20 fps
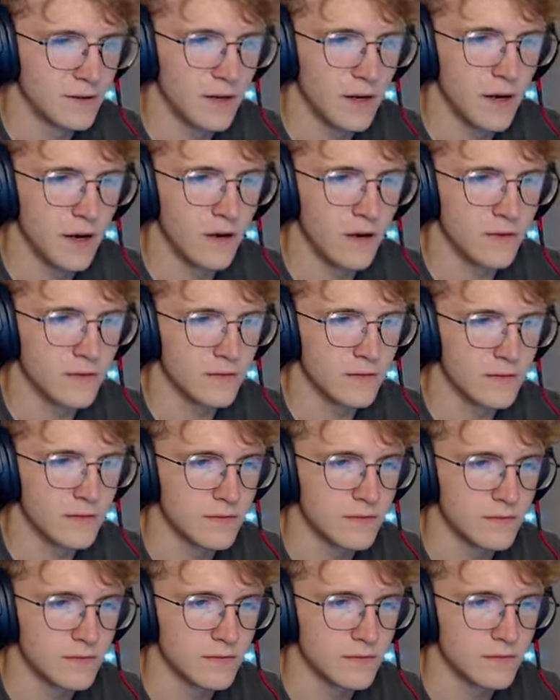Oh.
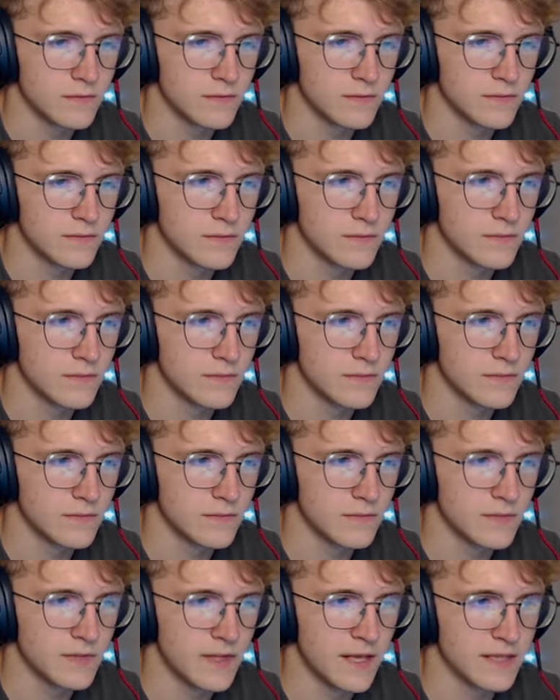
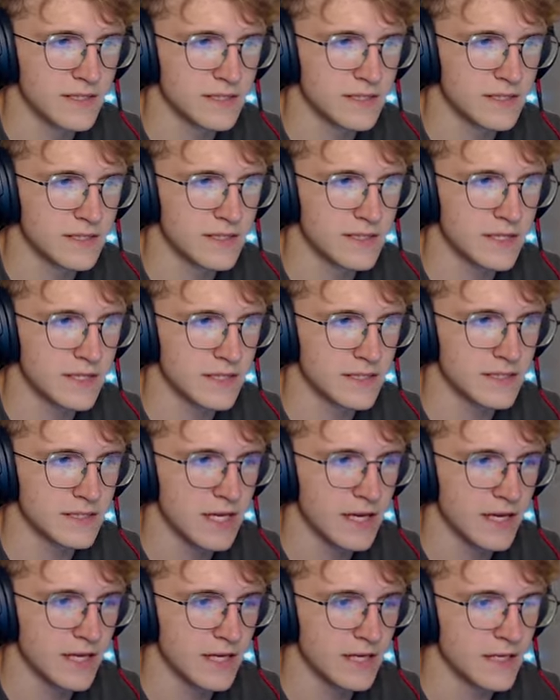That's gonna take a
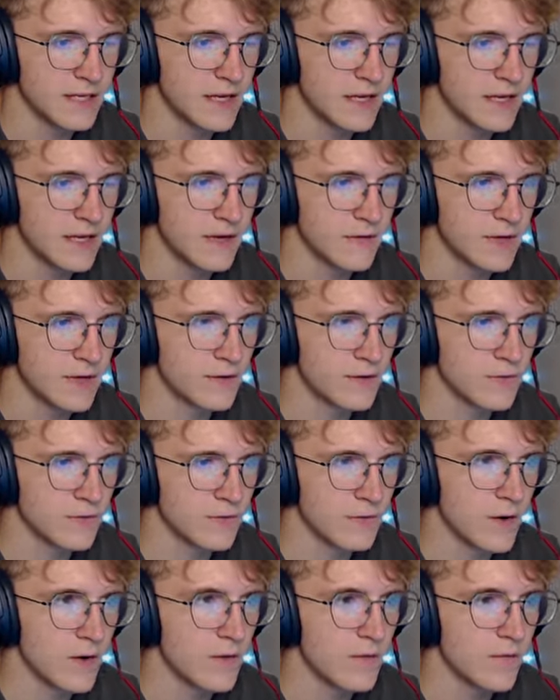second. How do I
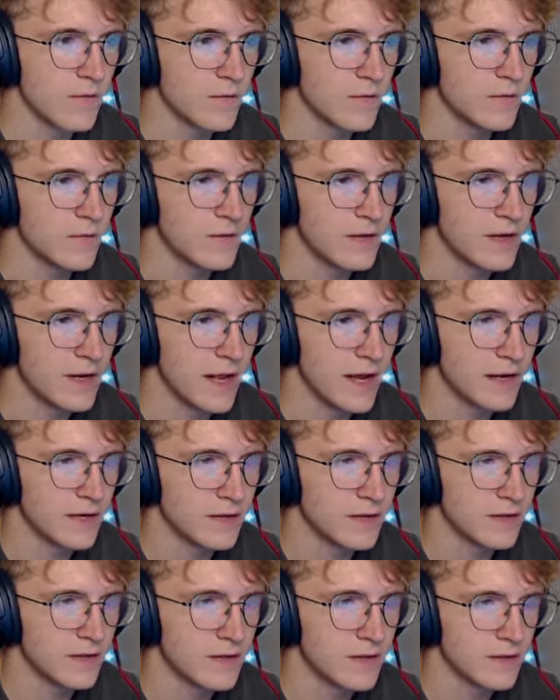grow
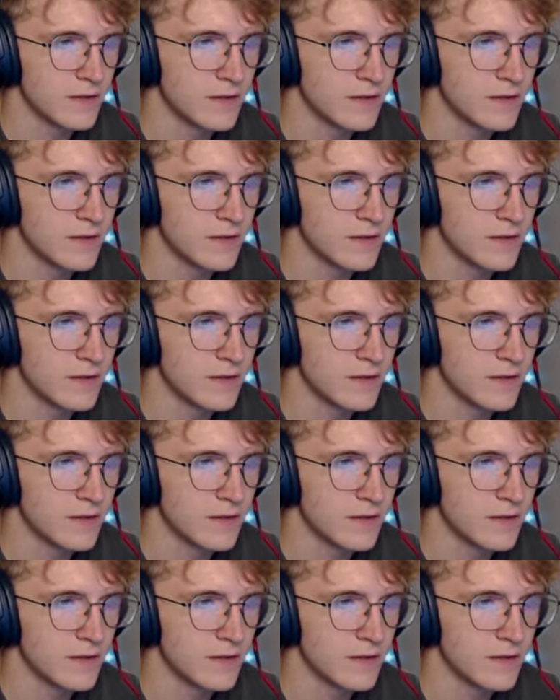nectar?